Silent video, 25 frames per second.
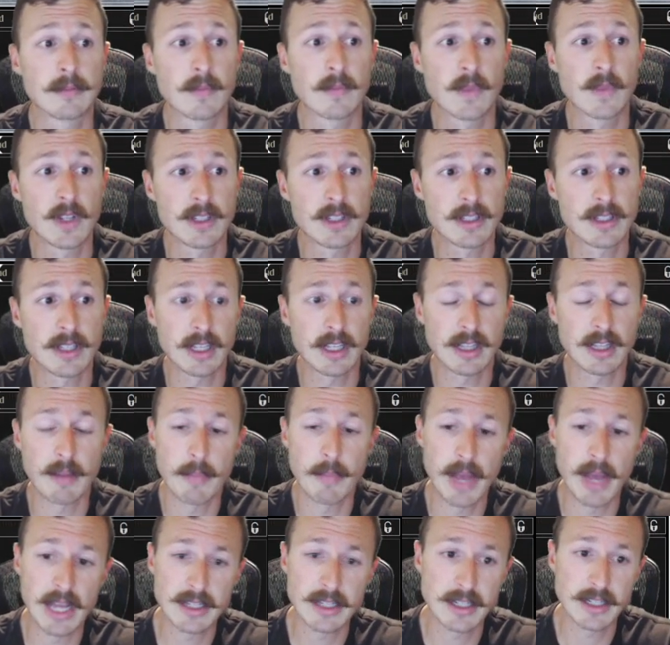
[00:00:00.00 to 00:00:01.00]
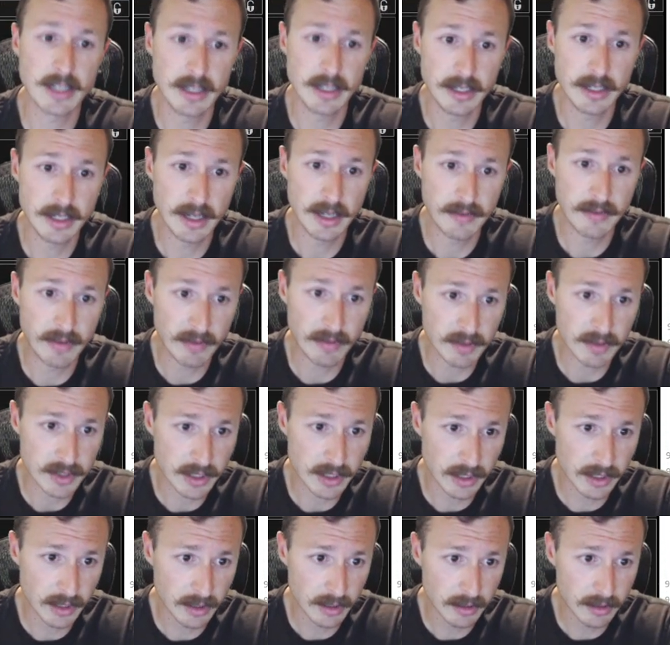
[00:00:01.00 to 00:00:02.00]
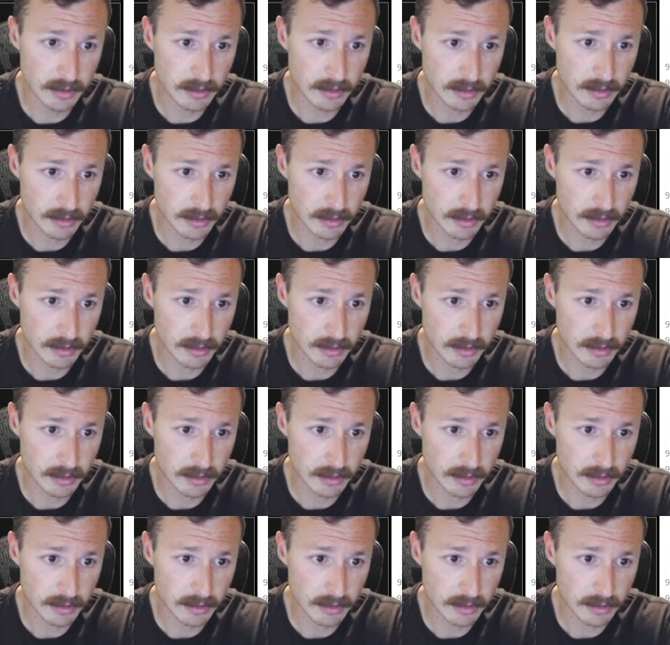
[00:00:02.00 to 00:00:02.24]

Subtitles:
This is like the best EE I've ever seen.